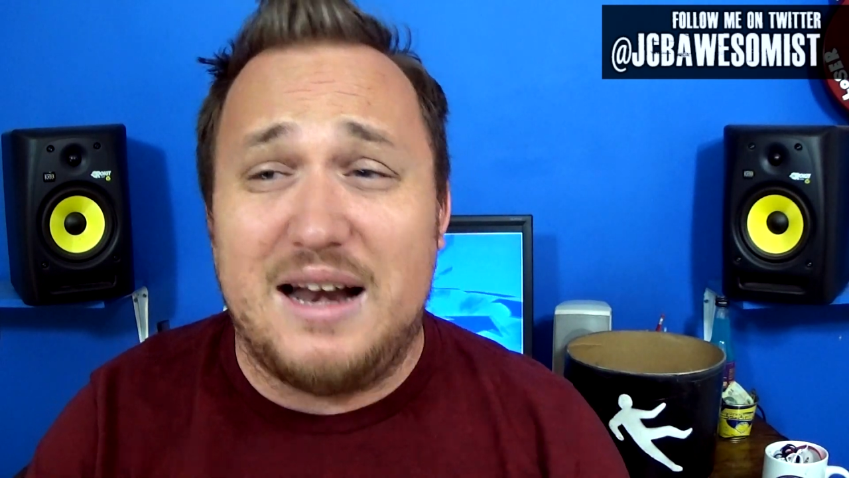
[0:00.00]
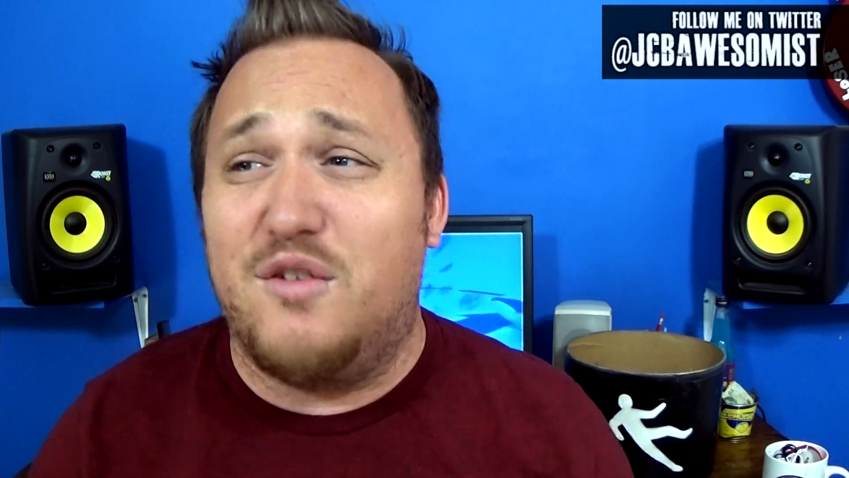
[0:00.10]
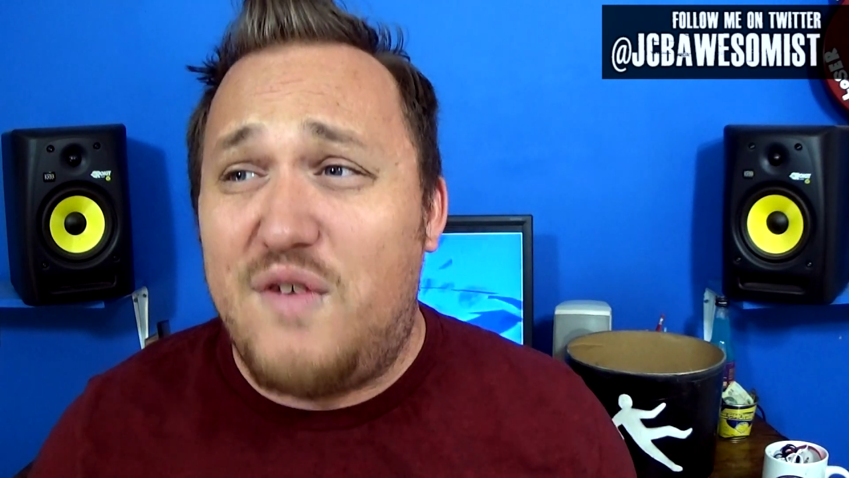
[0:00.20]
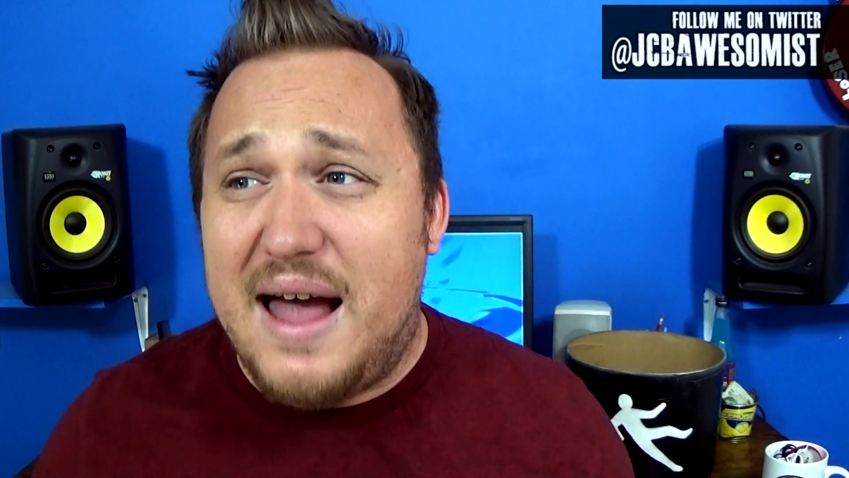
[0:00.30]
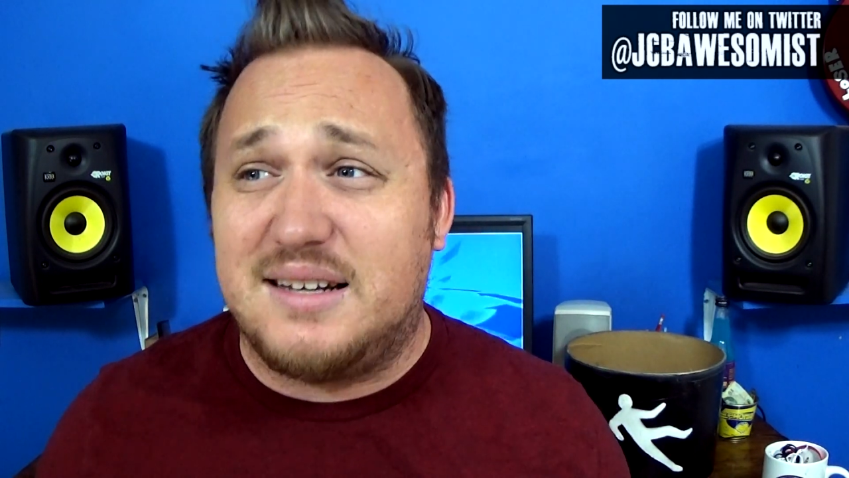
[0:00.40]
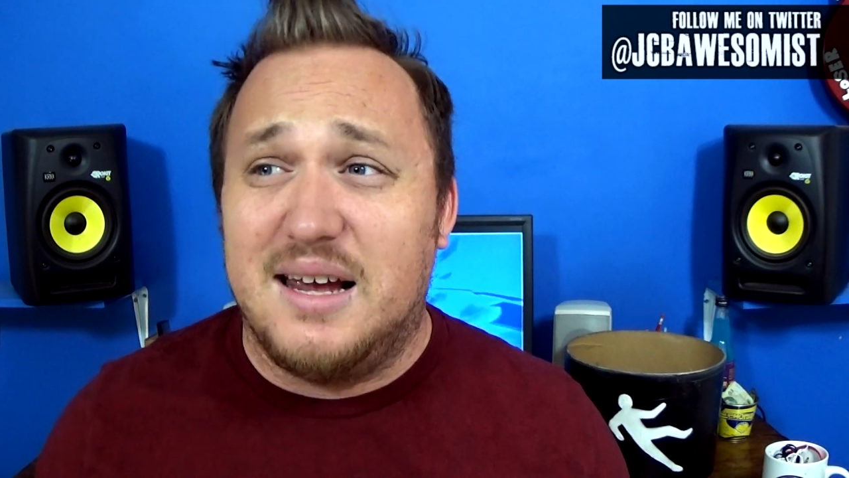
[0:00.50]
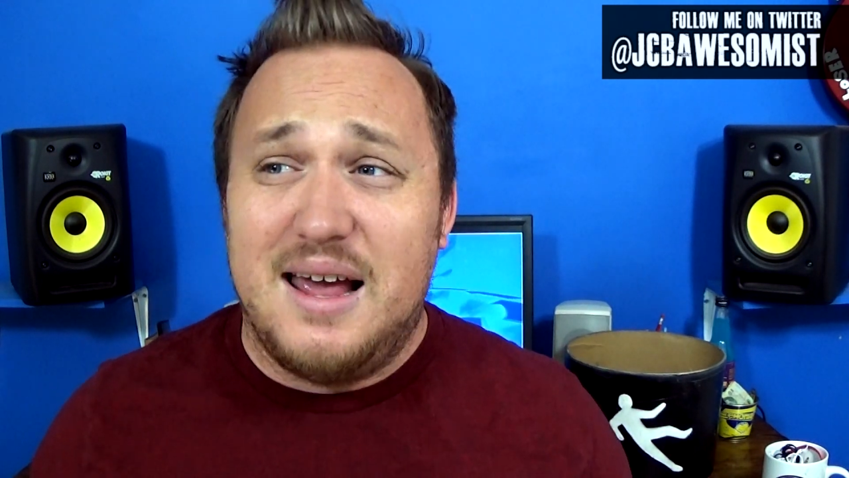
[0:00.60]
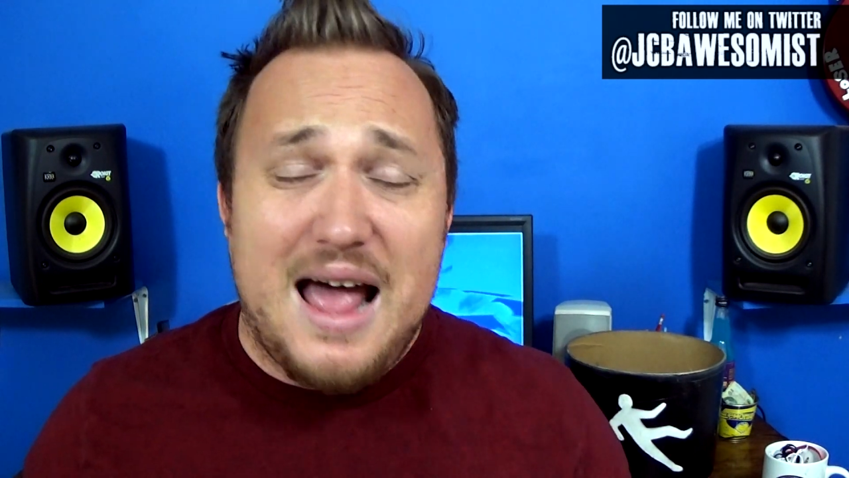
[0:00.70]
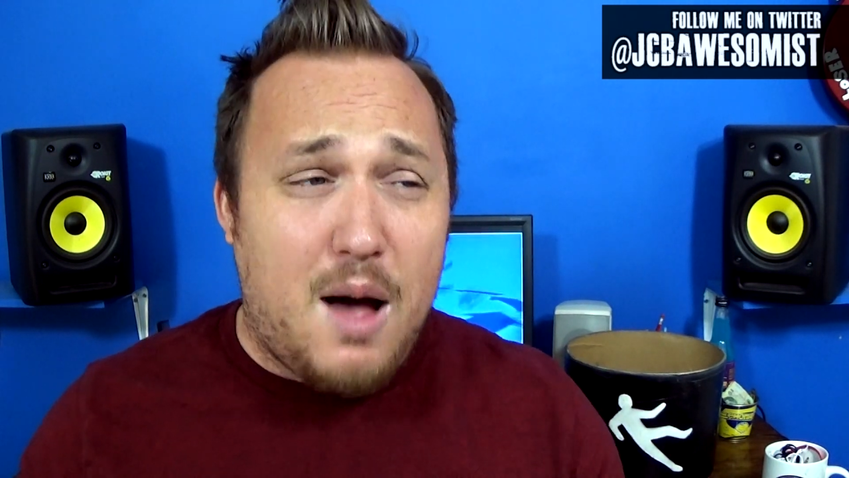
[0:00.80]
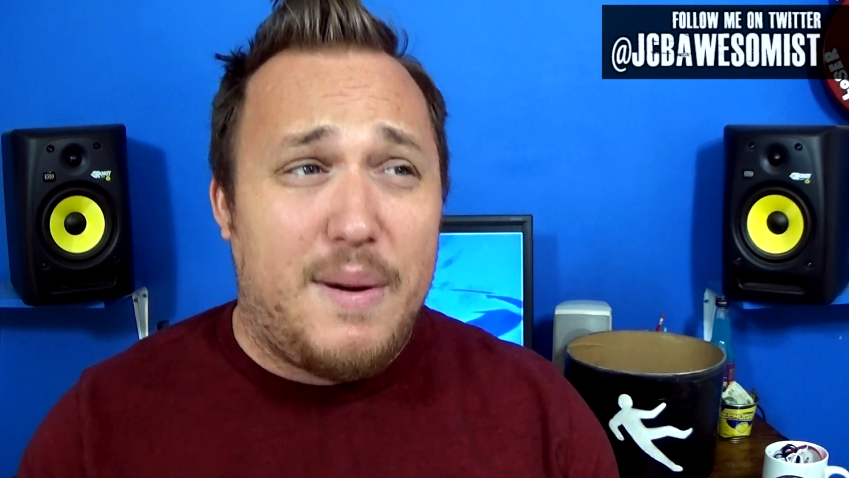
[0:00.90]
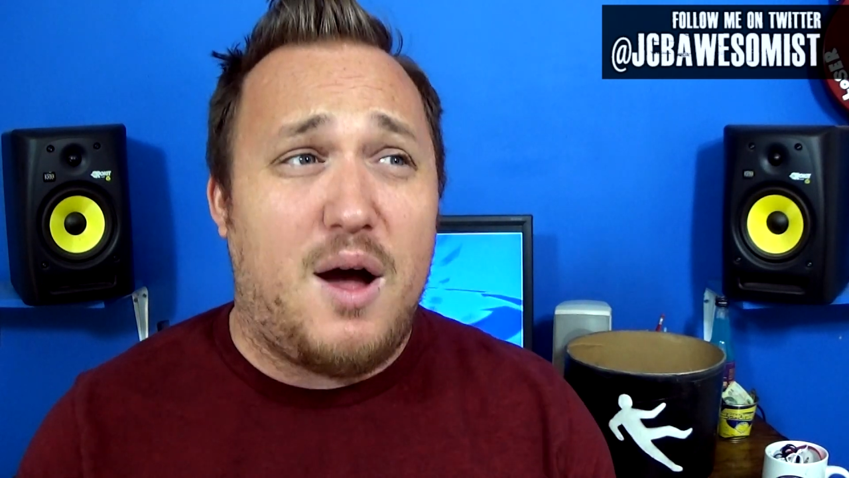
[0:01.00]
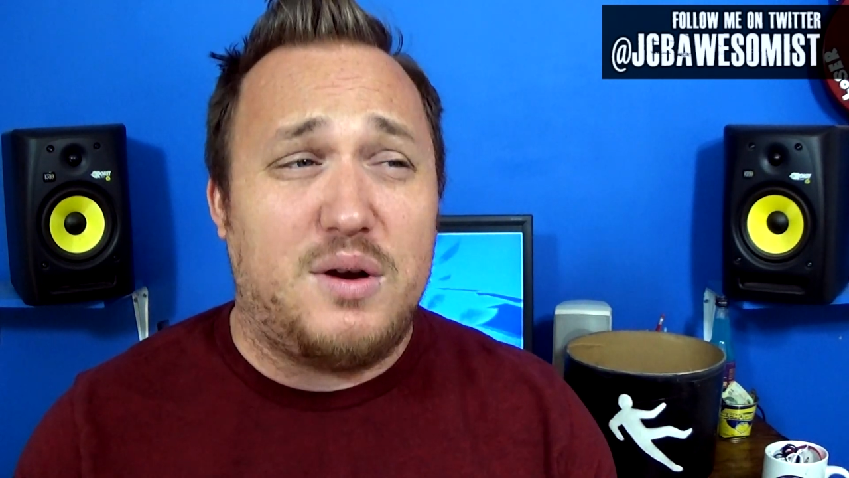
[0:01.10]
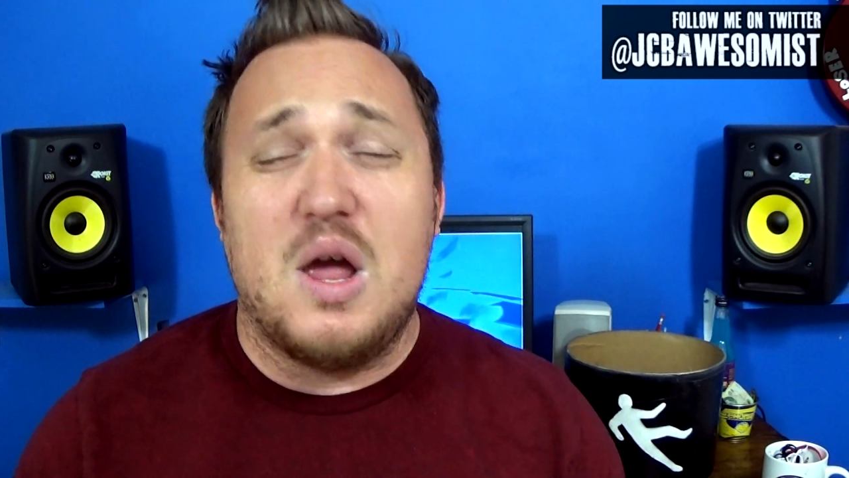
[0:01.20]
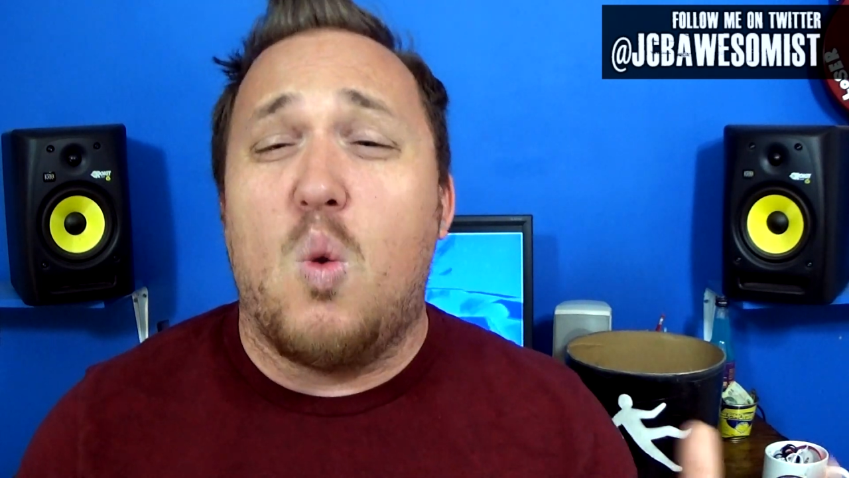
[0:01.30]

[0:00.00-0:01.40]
In fact, how about